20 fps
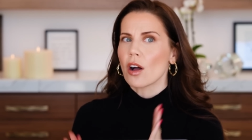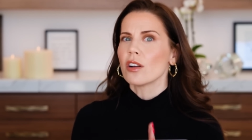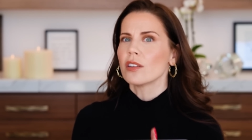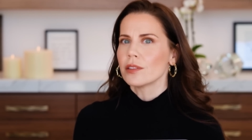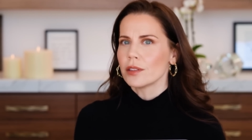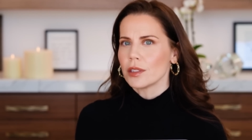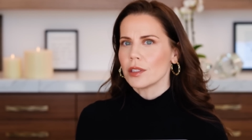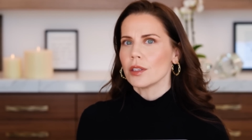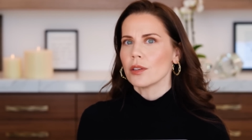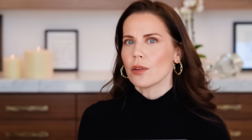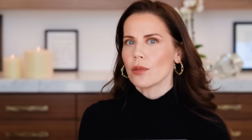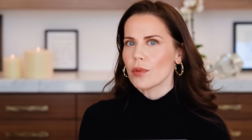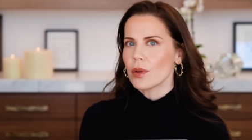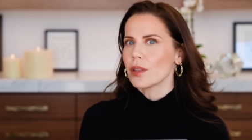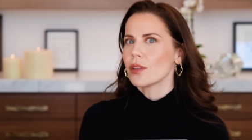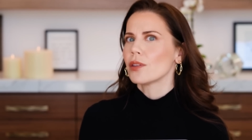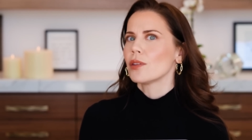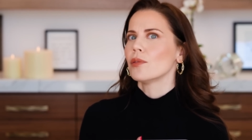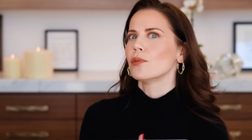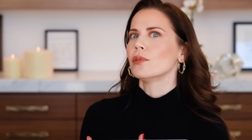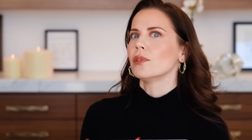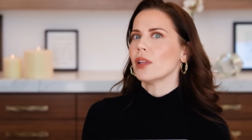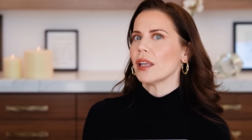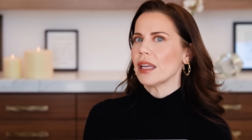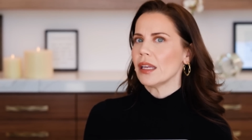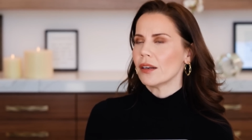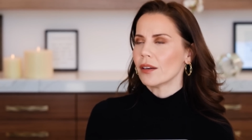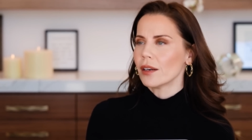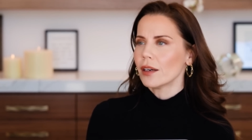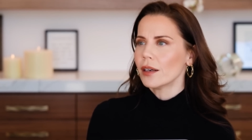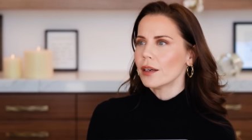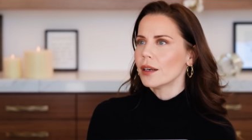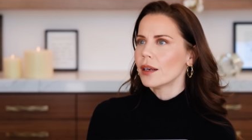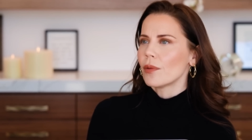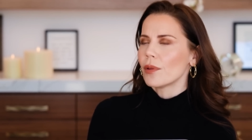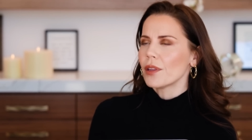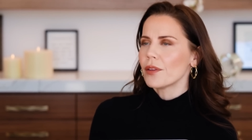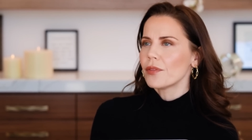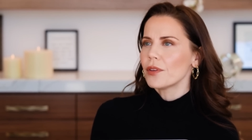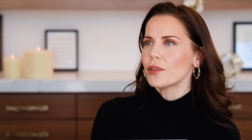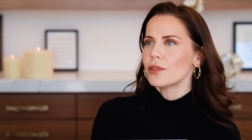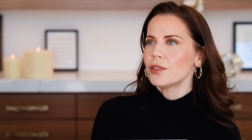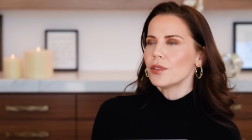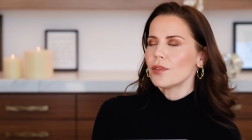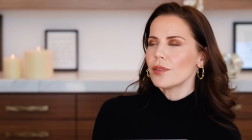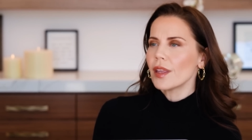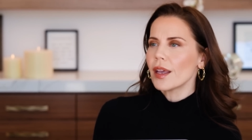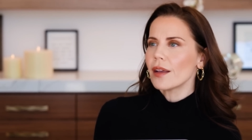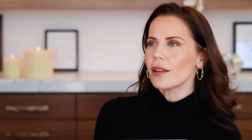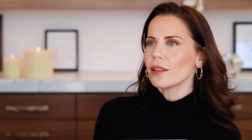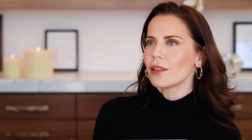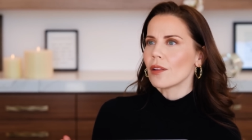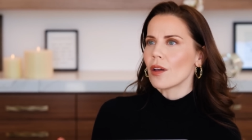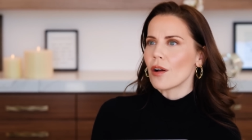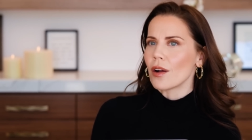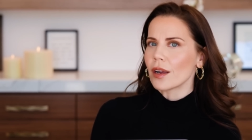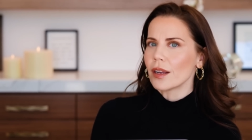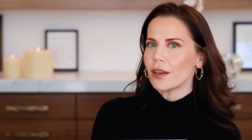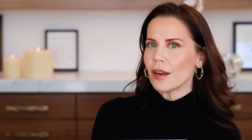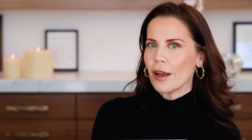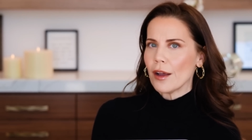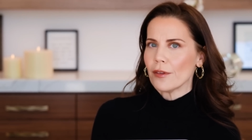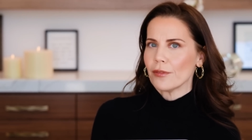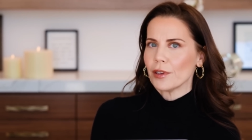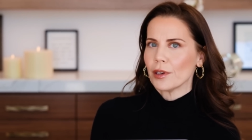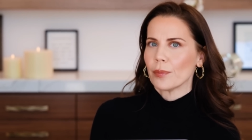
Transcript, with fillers: I'll deal with you later. Well, if you do that long enough,